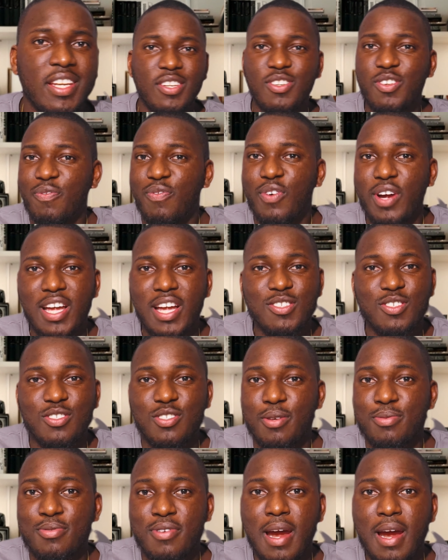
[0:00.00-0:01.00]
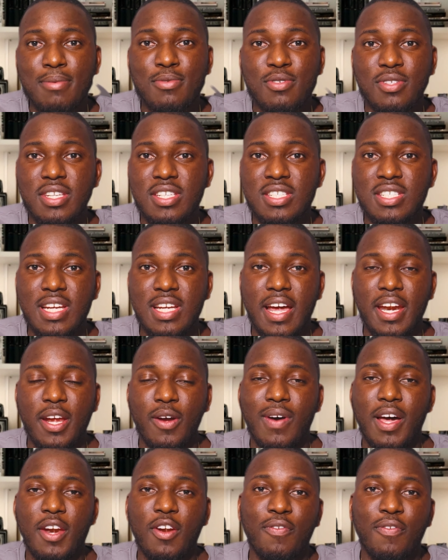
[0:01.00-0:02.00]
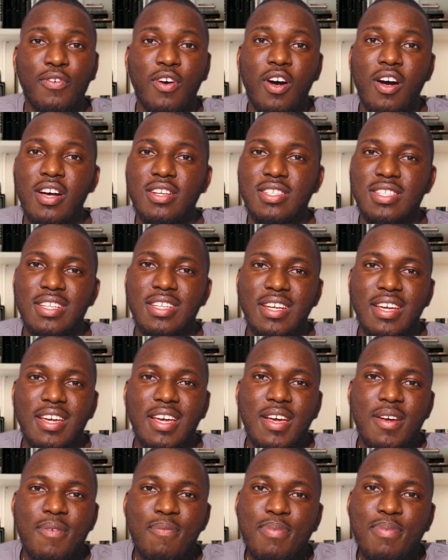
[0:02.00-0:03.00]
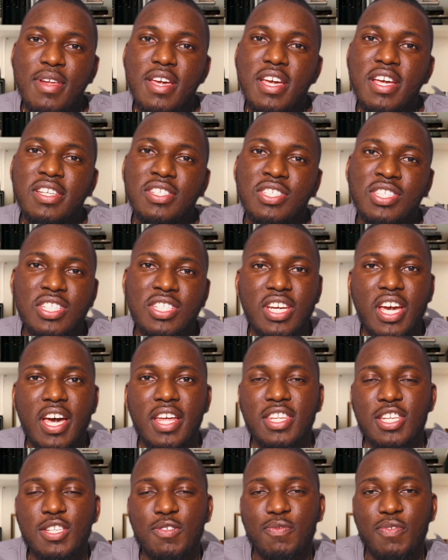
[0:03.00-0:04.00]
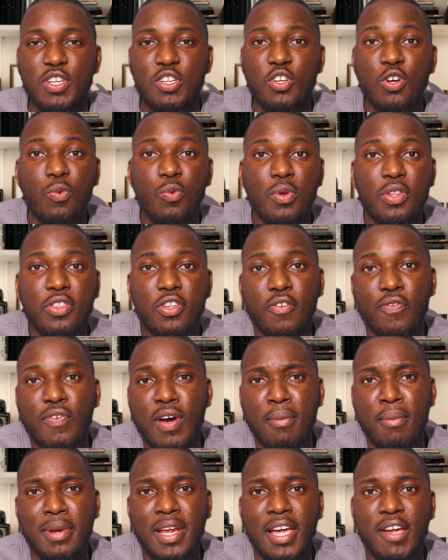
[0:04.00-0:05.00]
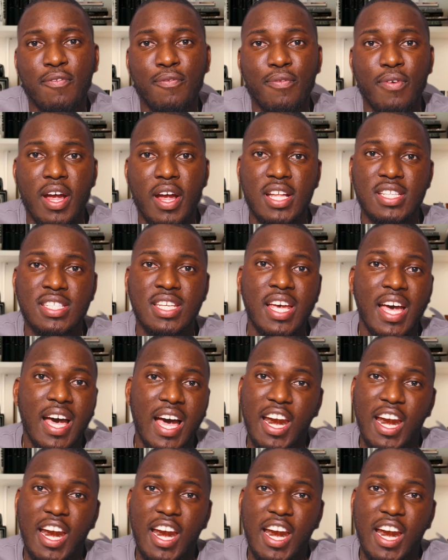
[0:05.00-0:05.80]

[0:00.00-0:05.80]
Don't forget to subscribe to this channel. And of course, please share this video with your family and friends.